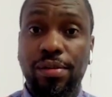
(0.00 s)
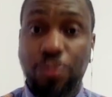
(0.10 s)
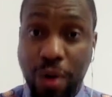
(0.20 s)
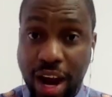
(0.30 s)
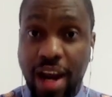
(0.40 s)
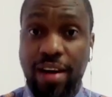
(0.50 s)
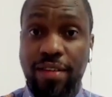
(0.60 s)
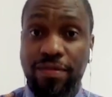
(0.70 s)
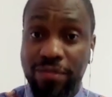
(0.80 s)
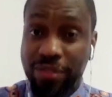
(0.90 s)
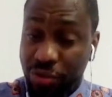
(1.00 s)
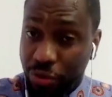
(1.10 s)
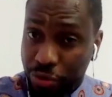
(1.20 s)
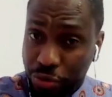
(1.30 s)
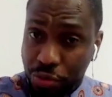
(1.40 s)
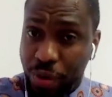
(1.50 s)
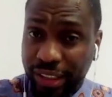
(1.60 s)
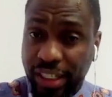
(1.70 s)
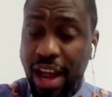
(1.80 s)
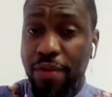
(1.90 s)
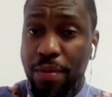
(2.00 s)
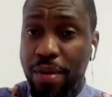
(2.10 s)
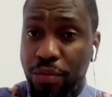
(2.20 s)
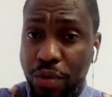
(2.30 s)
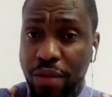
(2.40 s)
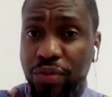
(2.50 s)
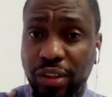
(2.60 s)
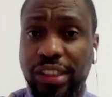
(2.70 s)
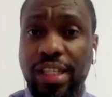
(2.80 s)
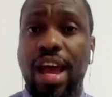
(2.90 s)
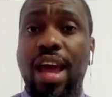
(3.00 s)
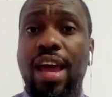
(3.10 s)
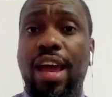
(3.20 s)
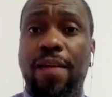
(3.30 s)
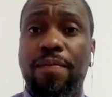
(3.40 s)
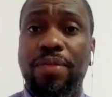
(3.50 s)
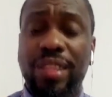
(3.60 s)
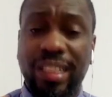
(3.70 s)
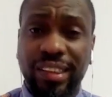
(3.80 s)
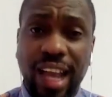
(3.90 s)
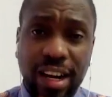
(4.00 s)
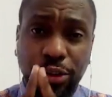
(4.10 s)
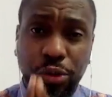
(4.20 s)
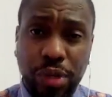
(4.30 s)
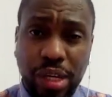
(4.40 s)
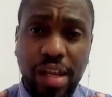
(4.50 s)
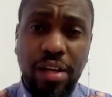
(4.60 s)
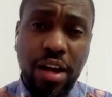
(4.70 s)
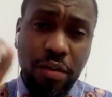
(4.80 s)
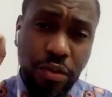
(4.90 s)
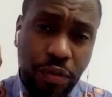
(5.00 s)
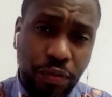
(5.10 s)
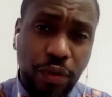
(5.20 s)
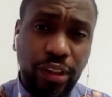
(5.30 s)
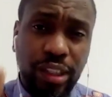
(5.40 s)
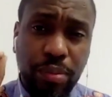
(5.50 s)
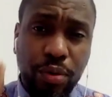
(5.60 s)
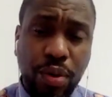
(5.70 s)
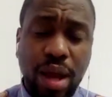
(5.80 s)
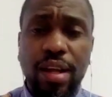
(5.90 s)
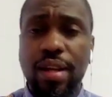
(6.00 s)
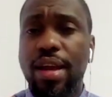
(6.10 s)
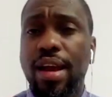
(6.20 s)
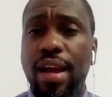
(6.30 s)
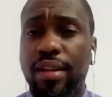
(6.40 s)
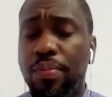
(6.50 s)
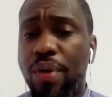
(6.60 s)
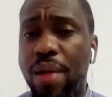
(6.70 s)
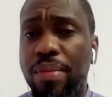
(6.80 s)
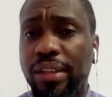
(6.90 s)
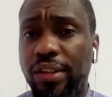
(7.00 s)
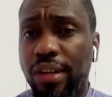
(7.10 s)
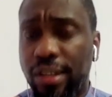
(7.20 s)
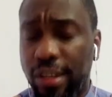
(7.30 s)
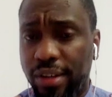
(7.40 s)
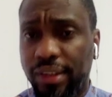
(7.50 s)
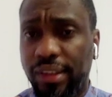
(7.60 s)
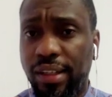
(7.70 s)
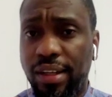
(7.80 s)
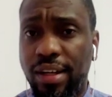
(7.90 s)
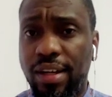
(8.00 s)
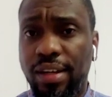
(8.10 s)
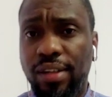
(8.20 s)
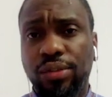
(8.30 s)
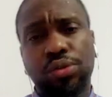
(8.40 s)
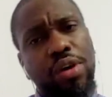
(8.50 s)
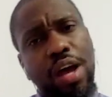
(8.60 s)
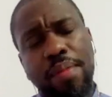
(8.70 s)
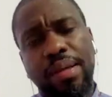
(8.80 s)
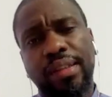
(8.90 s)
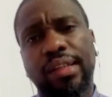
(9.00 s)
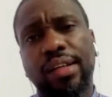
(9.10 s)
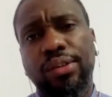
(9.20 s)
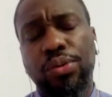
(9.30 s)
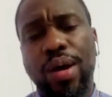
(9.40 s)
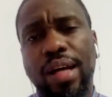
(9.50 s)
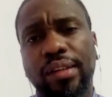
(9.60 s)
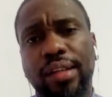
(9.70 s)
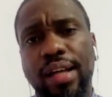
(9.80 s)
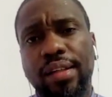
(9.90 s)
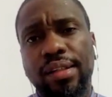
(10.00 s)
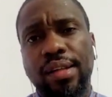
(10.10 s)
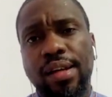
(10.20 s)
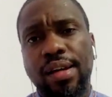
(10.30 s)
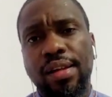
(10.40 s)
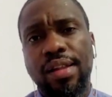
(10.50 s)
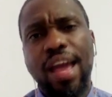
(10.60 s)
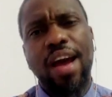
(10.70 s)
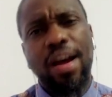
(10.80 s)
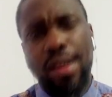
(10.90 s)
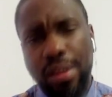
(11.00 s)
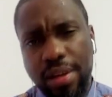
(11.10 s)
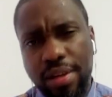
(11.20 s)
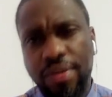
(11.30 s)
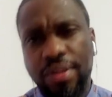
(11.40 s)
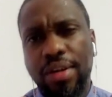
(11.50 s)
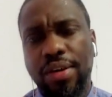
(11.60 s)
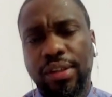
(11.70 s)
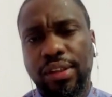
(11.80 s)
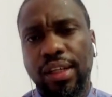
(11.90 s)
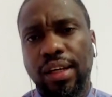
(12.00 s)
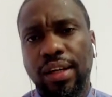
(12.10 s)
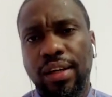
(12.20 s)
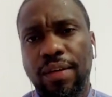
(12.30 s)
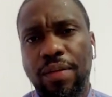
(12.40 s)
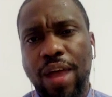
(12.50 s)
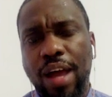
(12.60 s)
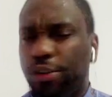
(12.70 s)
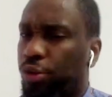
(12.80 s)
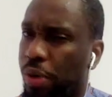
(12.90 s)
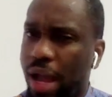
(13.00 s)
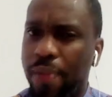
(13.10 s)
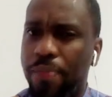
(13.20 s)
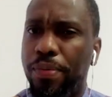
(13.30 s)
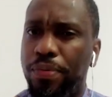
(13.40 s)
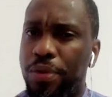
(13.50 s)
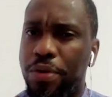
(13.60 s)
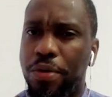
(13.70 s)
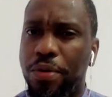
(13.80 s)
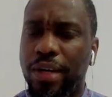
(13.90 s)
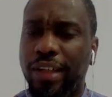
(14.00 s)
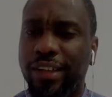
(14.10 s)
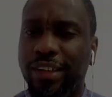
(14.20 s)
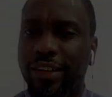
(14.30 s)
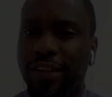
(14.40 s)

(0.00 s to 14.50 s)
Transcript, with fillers: where the U S government with the C I A decided to kill the first democratically elected prime minister of the D R C, to come and say to us that they are in the D R C uh, to help the Congolese.